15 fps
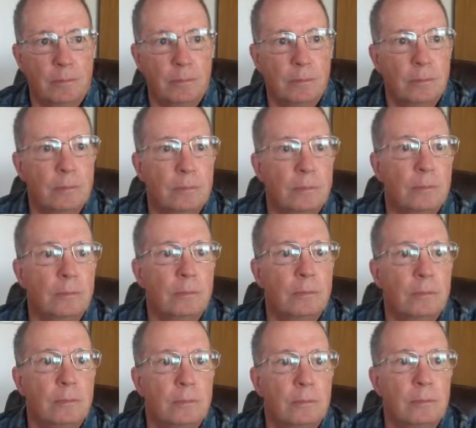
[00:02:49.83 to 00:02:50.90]

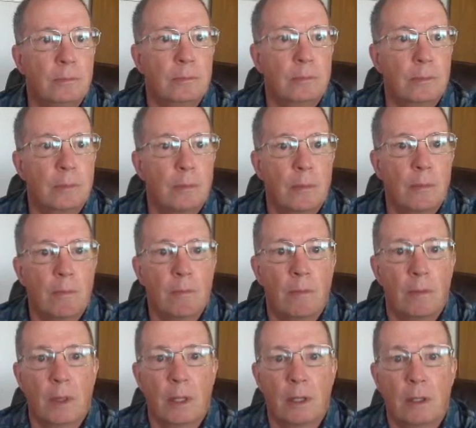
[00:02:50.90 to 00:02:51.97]

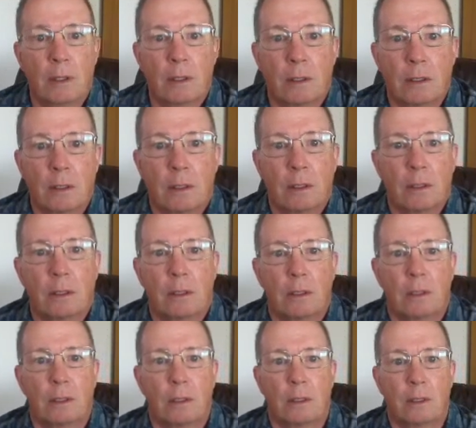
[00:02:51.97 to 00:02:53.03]

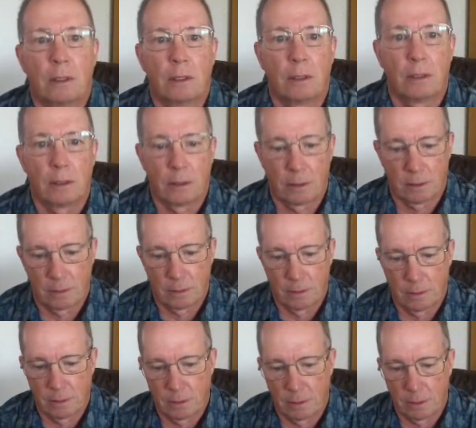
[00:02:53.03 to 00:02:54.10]

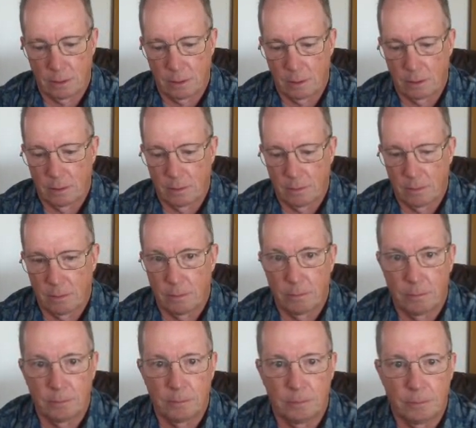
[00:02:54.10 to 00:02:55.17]

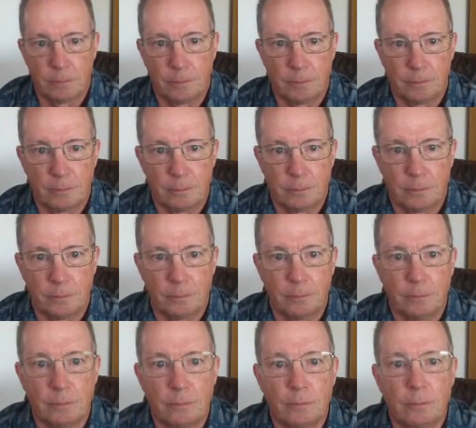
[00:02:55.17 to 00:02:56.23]

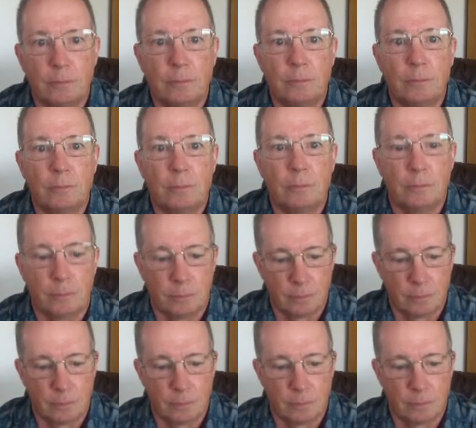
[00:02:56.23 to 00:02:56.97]
No one is speaking in this clip.